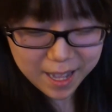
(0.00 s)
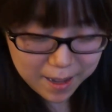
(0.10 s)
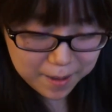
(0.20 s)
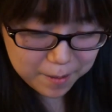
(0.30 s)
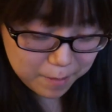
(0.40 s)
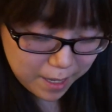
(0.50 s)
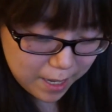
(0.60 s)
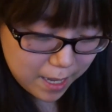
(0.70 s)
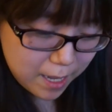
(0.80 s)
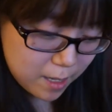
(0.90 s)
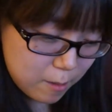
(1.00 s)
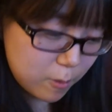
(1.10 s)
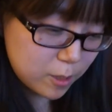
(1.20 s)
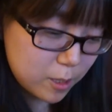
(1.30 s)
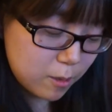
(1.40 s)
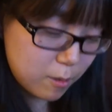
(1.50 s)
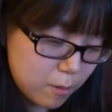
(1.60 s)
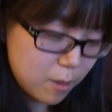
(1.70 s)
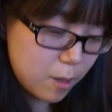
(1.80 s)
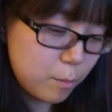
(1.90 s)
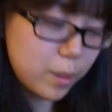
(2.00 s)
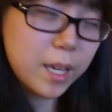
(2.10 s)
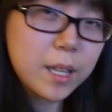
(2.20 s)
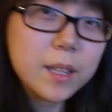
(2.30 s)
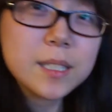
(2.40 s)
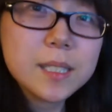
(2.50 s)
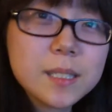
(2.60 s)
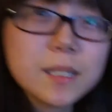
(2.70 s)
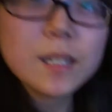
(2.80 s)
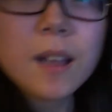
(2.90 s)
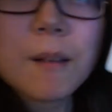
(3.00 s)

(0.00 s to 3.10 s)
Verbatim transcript: Yeah, and I'm also playing this